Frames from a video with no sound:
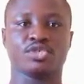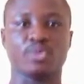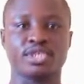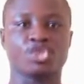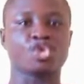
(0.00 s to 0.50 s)

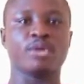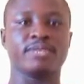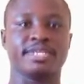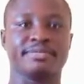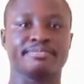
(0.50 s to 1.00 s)
So in
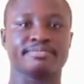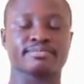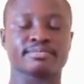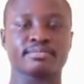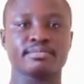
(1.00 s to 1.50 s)
summary,
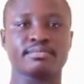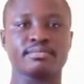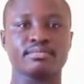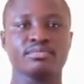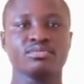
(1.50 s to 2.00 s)

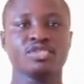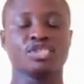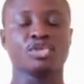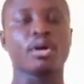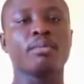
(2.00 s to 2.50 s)

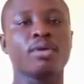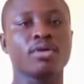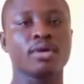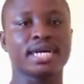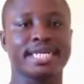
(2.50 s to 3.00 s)
the
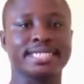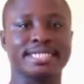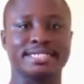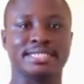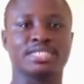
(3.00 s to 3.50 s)
common law
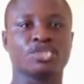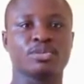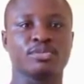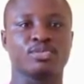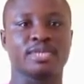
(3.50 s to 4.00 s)
creates a
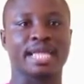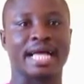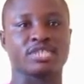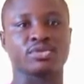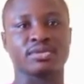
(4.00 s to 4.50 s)
distinction between
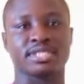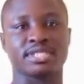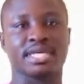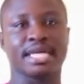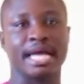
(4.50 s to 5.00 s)
assault
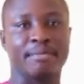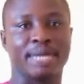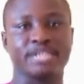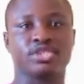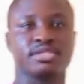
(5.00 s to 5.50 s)
and
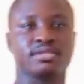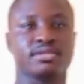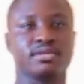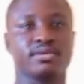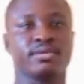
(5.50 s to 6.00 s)
battery.
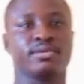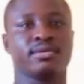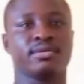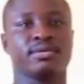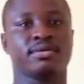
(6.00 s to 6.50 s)

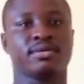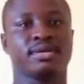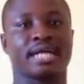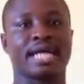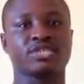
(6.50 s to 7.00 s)

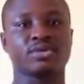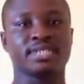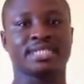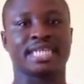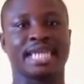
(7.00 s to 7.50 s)

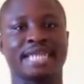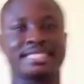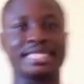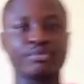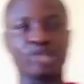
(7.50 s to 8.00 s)
assault is an
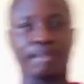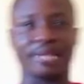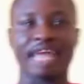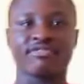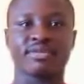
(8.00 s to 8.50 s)
attempt to
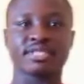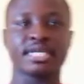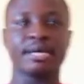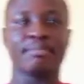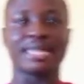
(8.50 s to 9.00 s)
apply force,
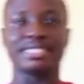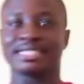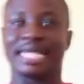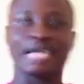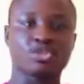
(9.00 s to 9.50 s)
battery
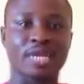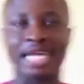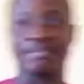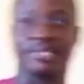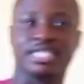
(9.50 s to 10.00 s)
is the actual
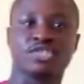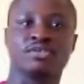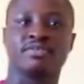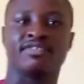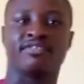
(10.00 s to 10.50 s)

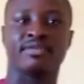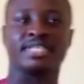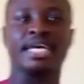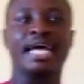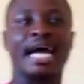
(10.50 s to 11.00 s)
application of the force.
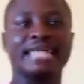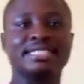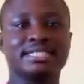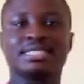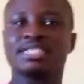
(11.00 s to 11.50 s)
And
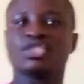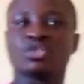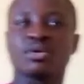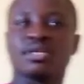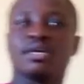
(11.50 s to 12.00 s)
this
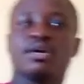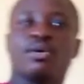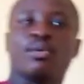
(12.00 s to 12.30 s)
distinction